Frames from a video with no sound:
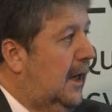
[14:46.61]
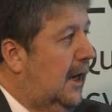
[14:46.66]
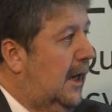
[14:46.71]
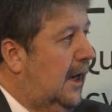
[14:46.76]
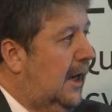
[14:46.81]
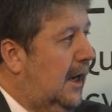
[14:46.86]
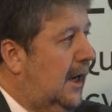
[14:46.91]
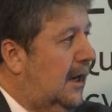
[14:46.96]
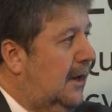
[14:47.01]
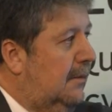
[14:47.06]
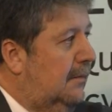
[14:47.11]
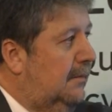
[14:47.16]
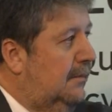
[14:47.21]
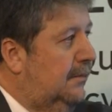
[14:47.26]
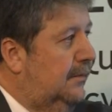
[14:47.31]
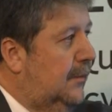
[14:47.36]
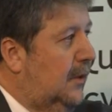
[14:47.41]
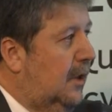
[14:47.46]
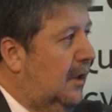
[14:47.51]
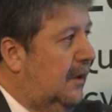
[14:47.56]

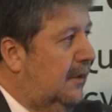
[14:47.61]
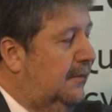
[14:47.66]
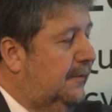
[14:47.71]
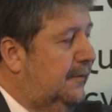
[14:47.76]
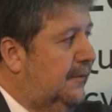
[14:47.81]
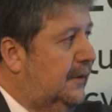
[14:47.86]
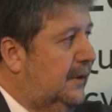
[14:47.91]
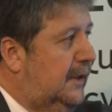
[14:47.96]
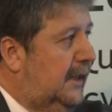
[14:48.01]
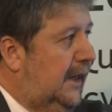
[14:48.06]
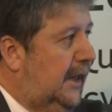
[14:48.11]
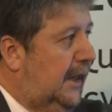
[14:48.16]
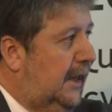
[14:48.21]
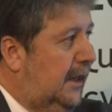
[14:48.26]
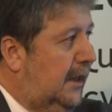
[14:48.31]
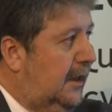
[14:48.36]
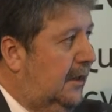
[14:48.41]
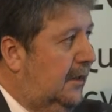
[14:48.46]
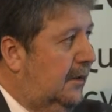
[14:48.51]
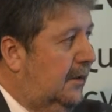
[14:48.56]
of
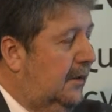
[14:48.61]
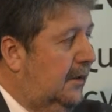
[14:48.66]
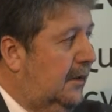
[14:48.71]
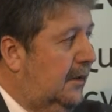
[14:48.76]
the